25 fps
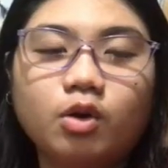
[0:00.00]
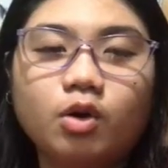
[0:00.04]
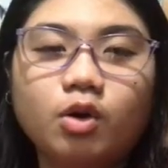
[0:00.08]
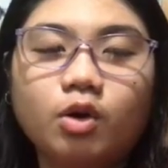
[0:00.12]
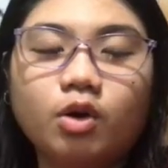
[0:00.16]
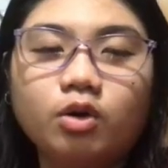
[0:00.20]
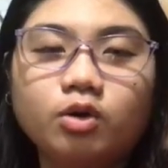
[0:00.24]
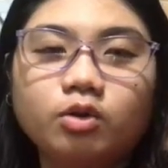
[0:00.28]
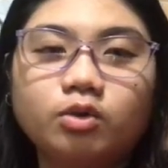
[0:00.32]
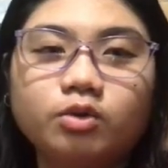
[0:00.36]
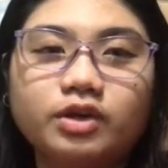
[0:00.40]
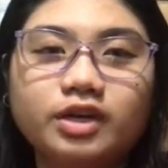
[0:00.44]

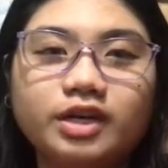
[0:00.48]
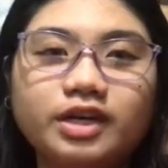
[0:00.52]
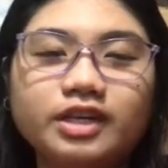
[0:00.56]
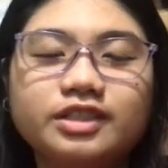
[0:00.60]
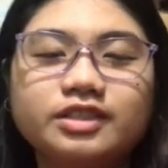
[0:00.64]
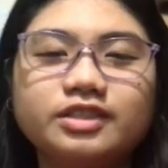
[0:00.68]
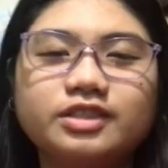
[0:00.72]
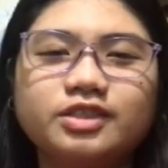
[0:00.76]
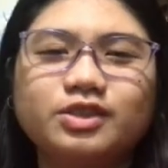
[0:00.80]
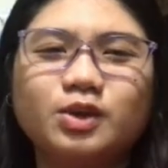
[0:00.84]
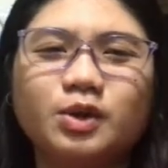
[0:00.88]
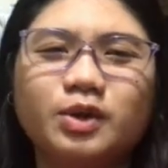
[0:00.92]

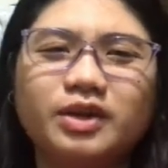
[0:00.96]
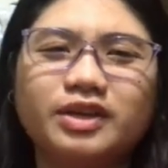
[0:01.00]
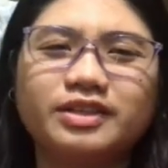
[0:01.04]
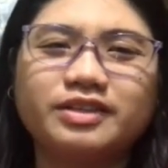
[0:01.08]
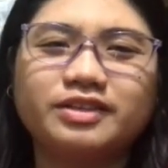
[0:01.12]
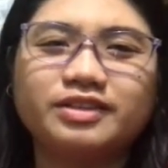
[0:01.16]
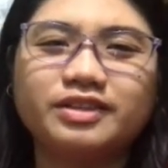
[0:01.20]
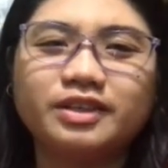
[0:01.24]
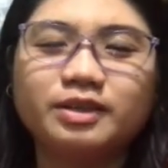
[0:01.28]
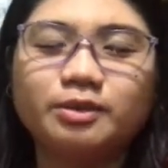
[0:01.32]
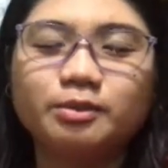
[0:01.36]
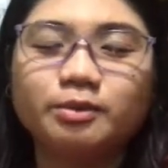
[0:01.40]
Alright, so I
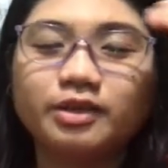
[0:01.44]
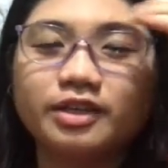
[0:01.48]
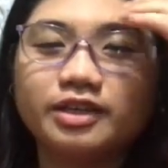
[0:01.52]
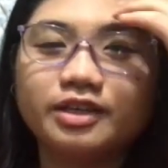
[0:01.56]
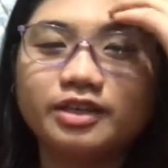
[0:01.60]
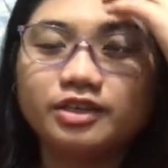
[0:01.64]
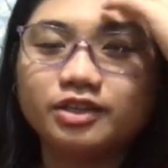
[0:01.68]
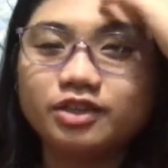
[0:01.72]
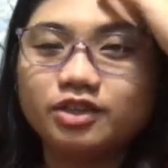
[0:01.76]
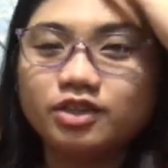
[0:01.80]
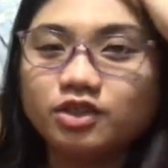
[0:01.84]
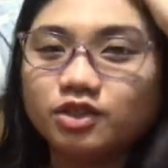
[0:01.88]
think
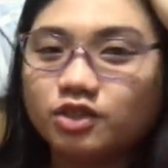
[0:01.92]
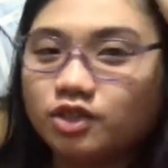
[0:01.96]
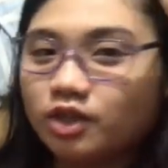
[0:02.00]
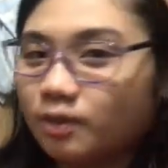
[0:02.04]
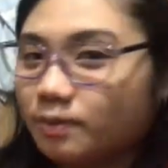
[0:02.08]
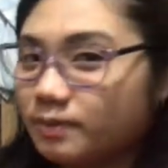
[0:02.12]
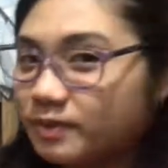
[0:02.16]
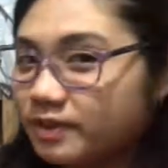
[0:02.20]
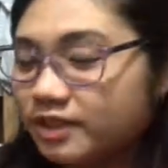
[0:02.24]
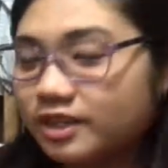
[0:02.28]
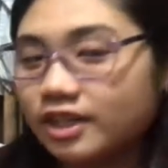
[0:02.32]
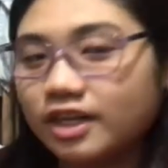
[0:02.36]
my
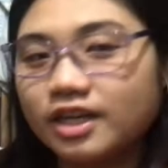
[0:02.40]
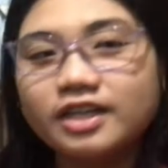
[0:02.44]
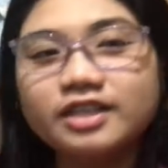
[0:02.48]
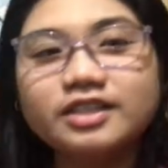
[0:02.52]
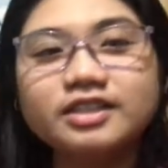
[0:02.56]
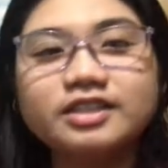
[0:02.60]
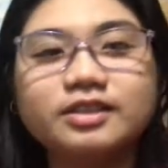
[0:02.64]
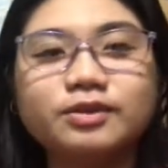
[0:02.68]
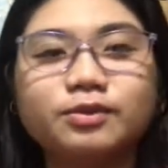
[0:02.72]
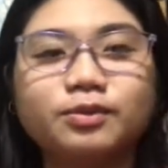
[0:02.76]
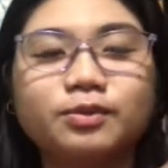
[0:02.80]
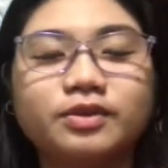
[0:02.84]
job's done
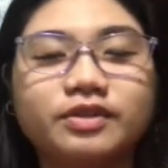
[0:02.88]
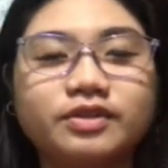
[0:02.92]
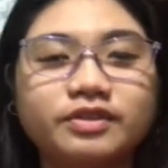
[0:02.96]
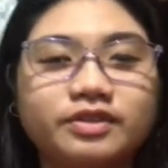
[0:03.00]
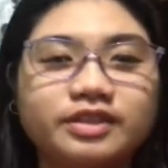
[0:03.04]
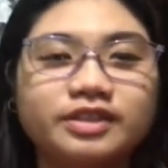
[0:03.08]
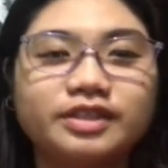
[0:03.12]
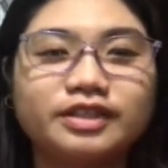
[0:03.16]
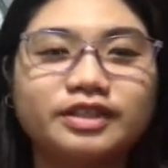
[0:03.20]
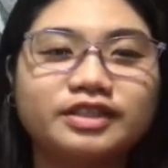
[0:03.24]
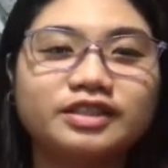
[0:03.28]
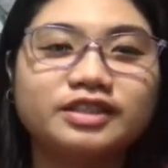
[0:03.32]

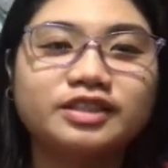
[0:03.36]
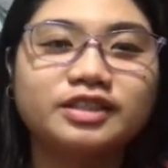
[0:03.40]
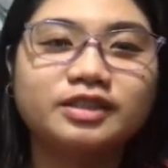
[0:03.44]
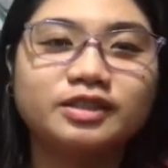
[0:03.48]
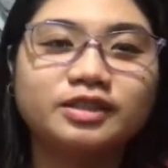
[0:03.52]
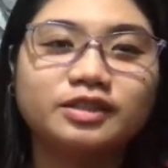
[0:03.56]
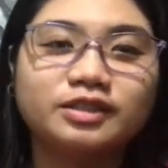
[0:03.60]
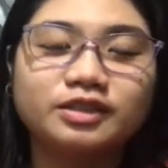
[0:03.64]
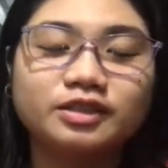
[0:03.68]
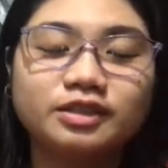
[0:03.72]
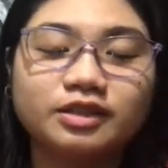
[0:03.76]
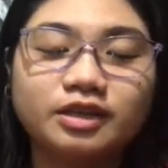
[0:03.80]
with his
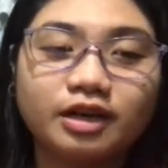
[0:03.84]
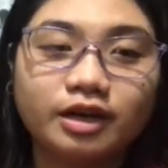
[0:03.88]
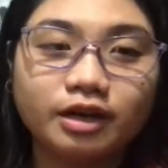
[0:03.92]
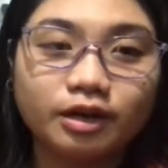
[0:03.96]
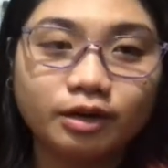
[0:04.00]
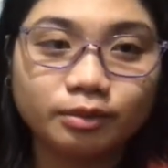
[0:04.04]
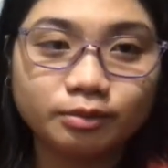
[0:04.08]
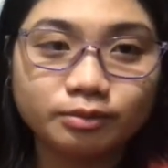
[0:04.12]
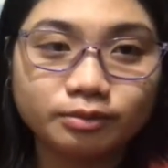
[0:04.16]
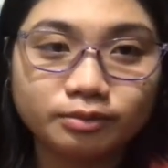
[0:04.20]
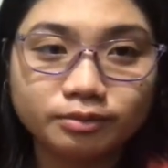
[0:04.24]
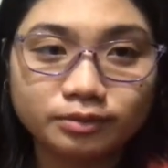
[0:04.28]

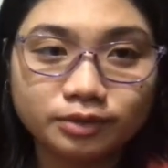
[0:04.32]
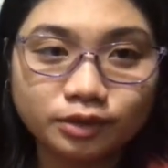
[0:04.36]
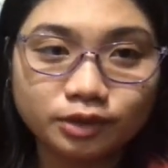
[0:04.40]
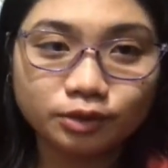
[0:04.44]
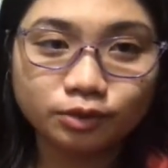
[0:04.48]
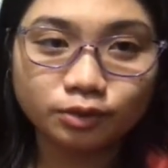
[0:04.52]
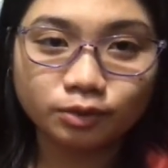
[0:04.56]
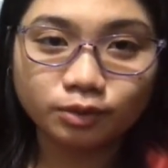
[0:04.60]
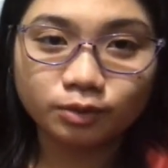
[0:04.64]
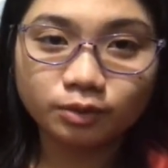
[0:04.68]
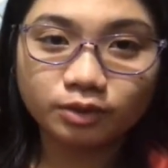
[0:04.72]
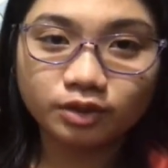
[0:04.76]

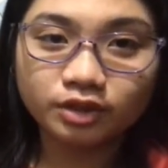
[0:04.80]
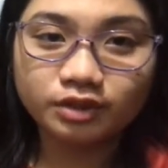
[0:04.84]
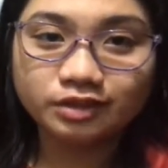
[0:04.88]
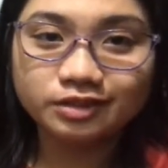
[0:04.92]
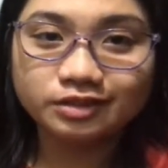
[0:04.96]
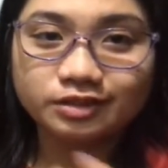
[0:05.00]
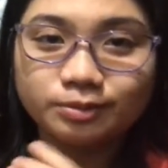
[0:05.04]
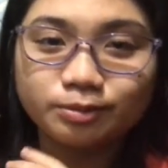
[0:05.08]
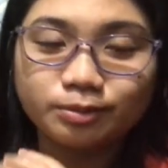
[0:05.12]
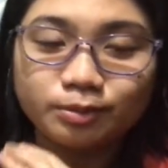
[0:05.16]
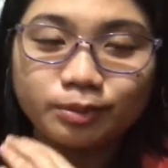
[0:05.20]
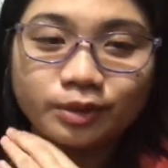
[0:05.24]
schoolwork,
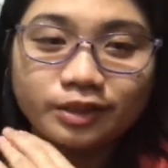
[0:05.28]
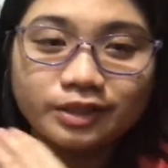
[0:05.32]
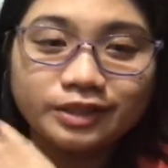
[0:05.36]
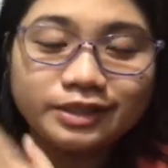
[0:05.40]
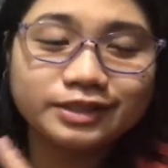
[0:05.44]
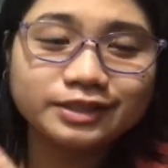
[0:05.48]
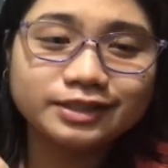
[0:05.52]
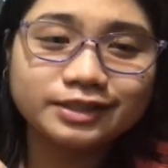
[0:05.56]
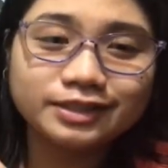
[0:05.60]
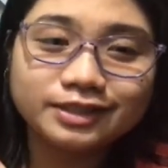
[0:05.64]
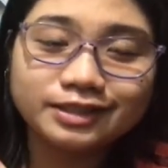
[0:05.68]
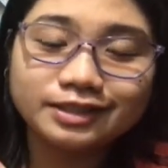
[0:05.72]
but
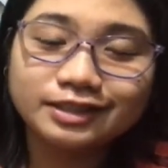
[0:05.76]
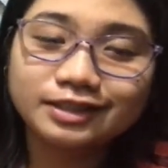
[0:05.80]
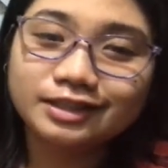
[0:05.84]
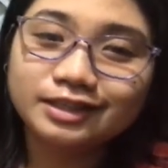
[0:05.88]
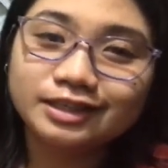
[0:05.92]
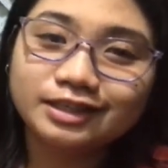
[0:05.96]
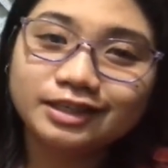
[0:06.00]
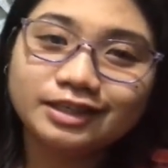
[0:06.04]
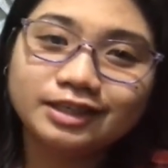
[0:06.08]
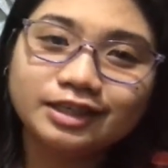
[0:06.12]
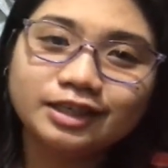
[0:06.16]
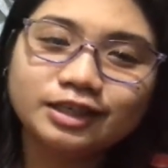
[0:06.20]

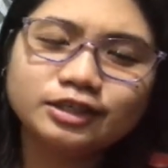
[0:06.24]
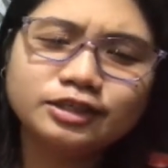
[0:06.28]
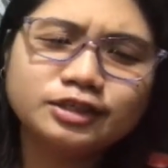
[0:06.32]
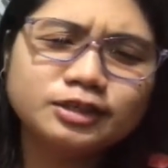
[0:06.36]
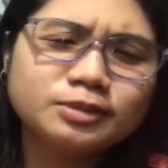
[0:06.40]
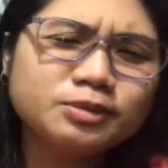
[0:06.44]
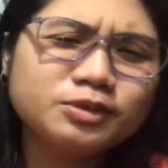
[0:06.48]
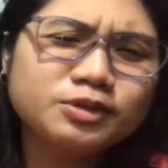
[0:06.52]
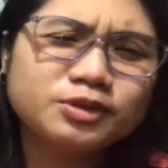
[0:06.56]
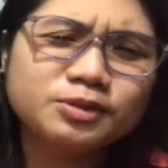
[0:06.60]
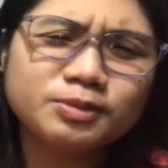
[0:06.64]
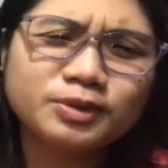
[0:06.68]
he
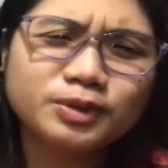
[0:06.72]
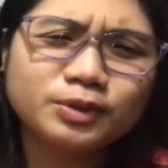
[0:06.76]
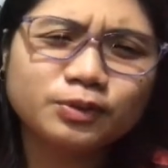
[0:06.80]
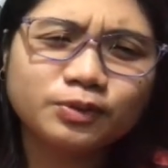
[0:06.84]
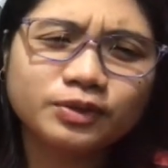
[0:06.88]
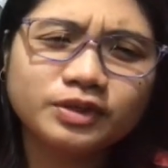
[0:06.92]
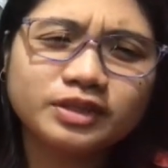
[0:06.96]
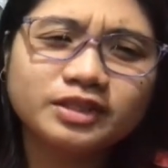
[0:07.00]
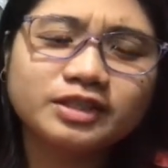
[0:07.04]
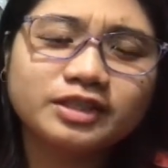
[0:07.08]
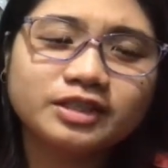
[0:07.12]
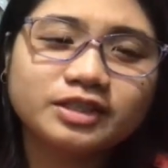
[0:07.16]
seems to be
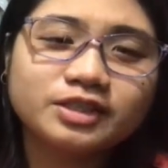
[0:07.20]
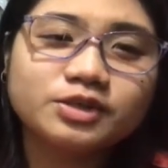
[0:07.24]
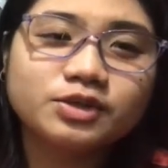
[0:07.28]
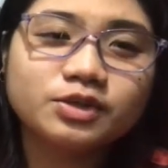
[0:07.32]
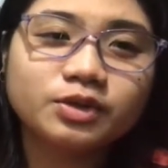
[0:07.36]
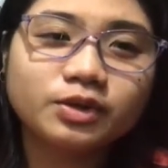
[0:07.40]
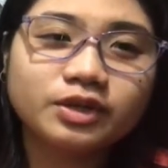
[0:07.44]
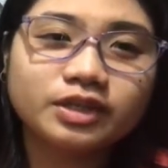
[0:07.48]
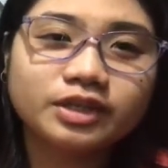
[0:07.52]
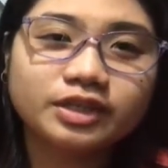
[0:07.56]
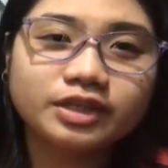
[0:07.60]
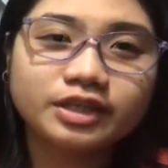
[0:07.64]
really
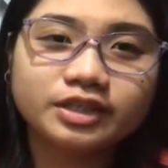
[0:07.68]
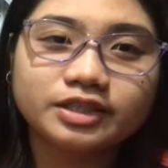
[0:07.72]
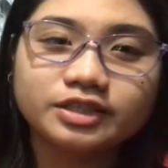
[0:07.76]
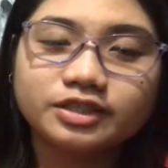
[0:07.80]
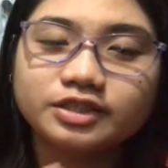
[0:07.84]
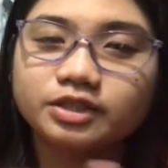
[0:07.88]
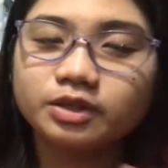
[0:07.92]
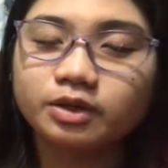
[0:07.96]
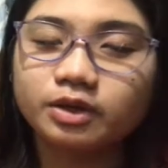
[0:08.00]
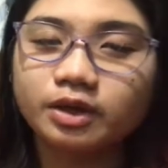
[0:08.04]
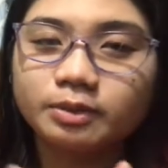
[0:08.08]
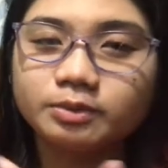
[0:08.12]
enjoying it,
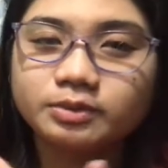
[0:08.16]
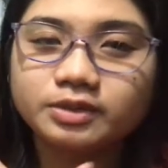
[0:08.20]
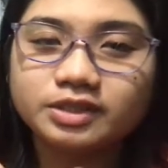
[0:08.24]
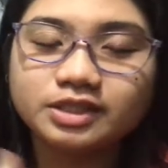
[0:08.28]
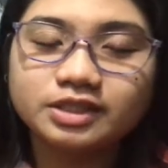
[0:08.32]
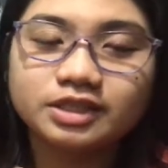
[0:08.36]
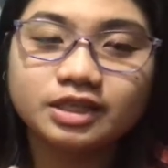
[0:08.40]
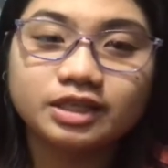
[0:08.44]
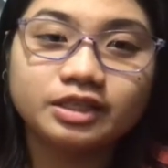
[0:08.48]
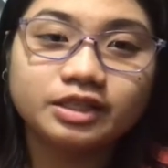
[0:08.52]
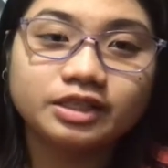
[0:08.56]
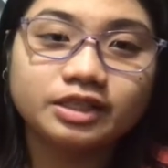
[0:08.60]
so I'm
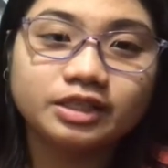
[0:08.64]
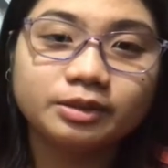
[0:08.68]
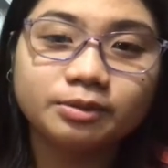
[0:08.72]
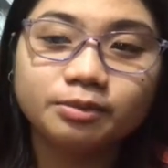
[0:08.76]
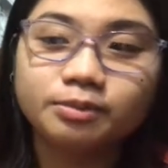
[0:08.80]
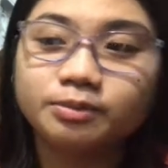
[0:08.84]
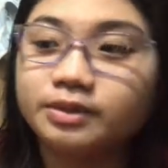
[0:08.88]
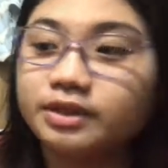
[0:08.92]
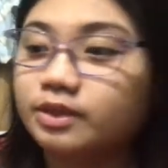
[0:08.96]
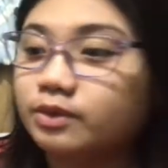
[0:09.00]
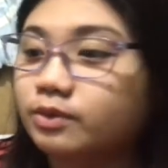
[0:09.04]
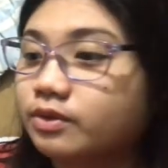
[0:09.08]
just letting
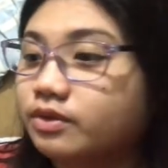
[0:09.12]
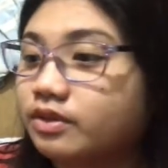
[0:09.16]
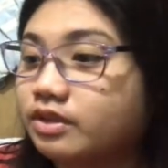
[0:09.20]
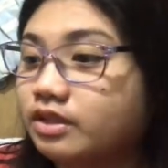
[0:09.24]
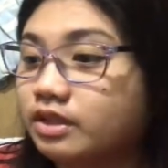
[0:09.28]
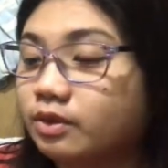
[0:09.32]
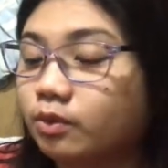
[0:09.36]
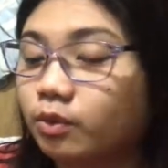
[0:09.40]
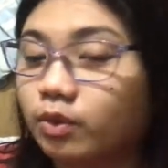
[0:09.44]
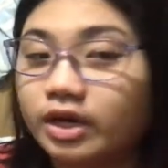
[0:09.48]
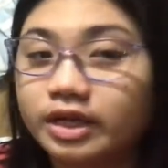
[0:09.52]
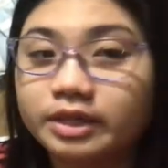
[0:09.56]
him be with
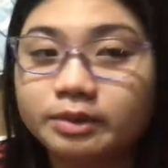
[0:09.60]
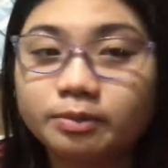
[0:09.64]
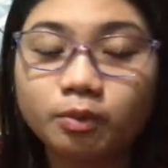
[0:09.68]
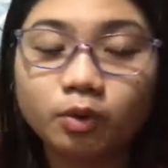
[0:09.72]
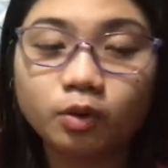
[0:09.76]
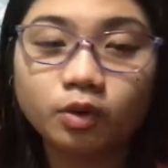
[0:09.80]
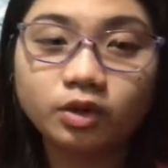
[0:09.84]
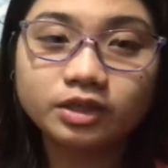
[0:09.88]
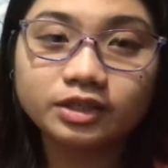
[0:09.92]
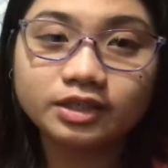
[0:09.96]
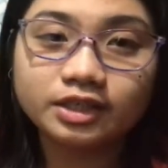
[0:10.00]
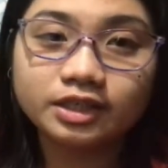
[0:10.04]
the
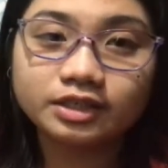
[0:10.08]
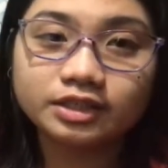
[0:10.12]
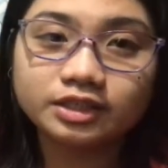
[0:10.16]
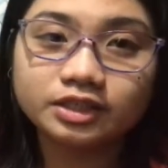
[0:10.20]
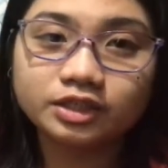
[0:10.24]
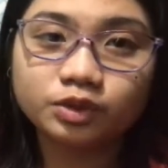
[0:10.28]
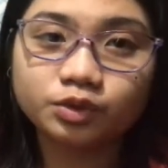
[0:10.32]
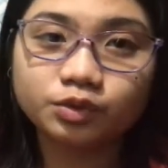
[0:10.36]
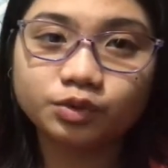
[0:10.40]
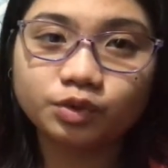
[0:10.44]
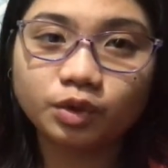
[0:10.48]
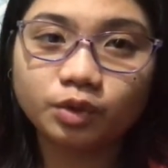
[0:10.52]
whiteboard, and
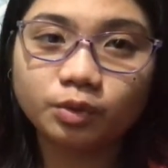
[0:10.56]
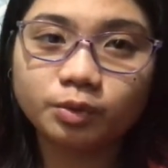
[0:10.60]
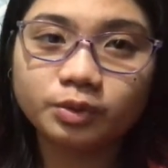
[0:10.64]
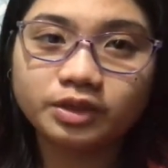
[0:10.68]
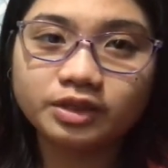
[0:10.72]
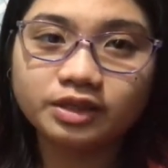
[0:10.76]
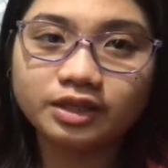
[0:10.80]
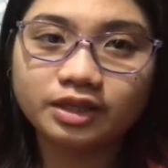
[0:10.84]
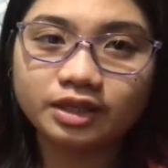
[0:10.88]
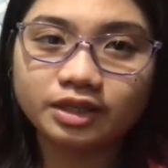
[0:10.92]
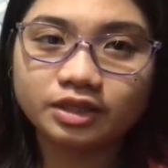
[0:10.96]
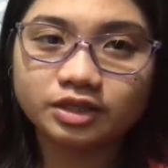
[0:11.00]
he's
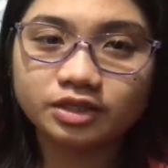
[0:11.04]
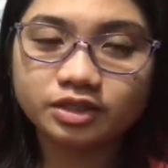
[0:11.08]
drawing